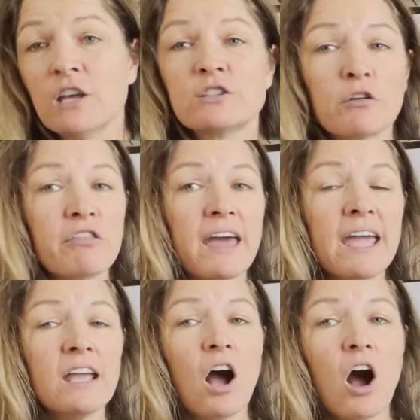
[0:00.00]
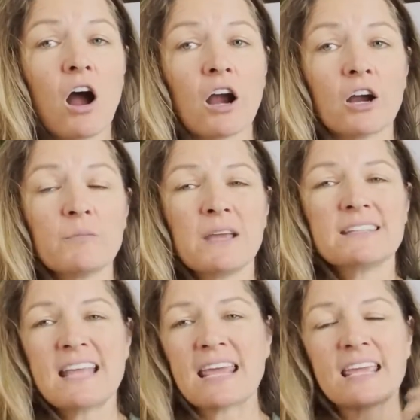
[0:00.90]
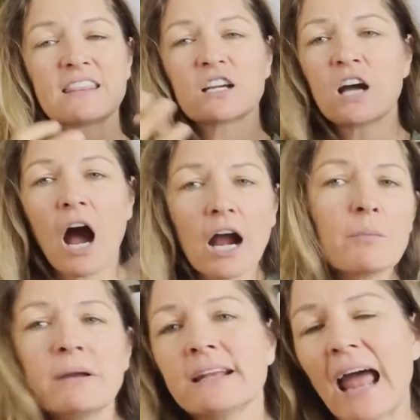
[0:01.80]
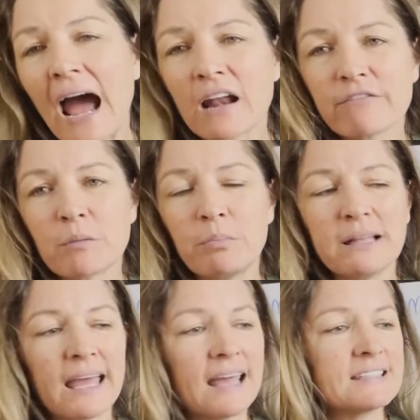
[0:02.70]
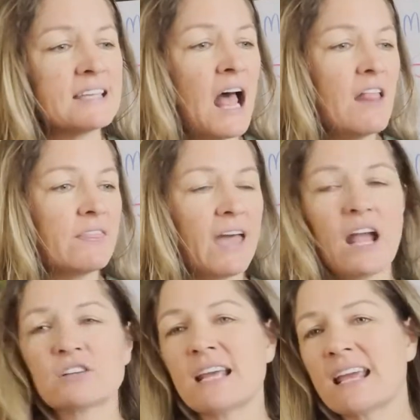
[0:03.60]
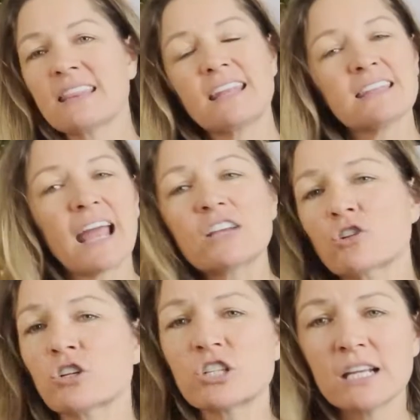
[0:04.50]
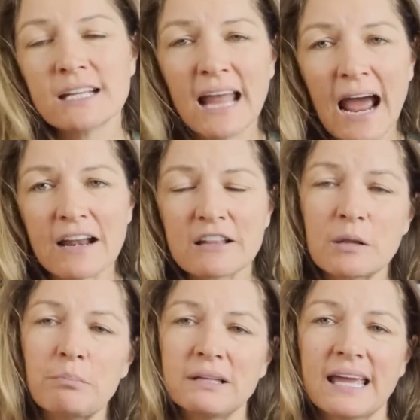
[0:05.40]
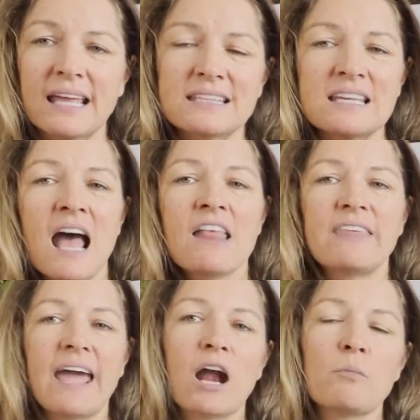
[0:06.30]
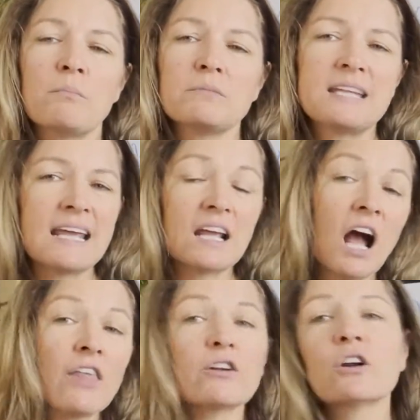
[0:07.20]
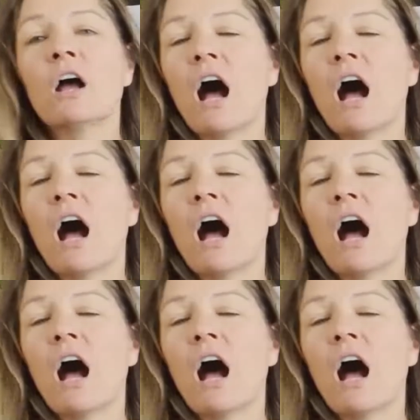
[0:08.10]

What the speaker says: So they are taking the carbon out of the plants, they are taking the nitrogen out of the plants, they are taking other